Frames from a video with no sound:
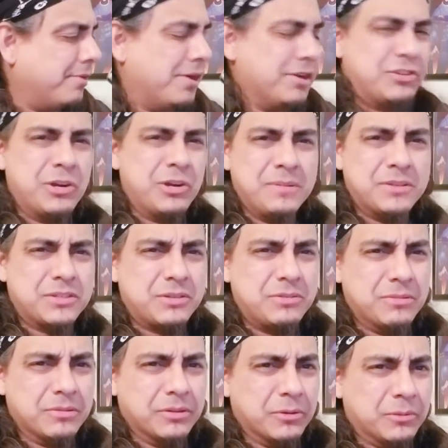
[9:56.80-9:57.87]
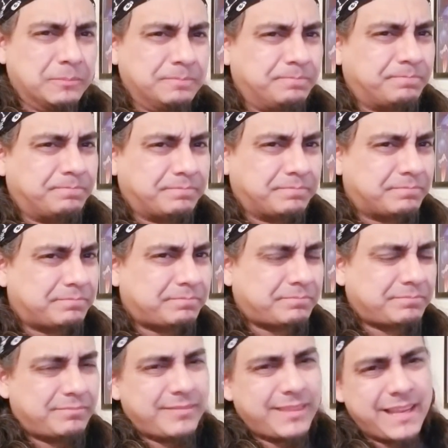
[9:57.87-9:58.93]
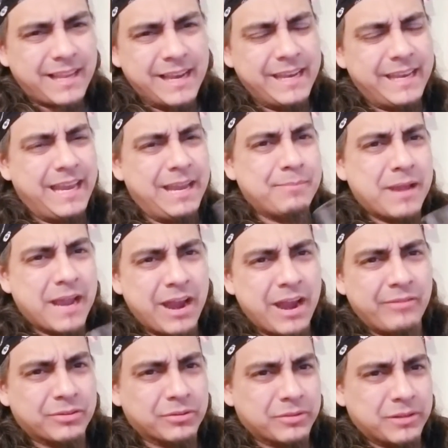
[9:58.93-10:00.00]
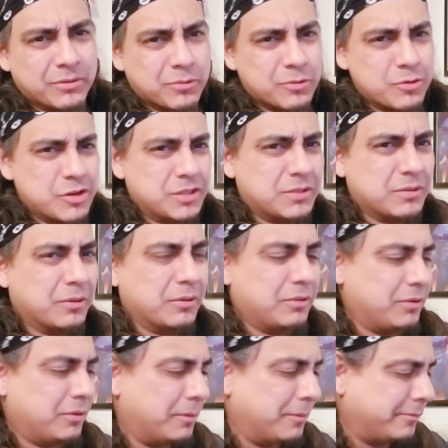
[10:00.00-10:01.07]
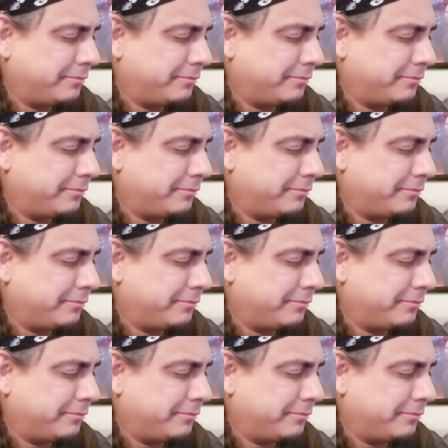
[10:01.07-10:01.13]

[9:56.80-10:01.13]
Germans too, a little. It came after the orgy started, though.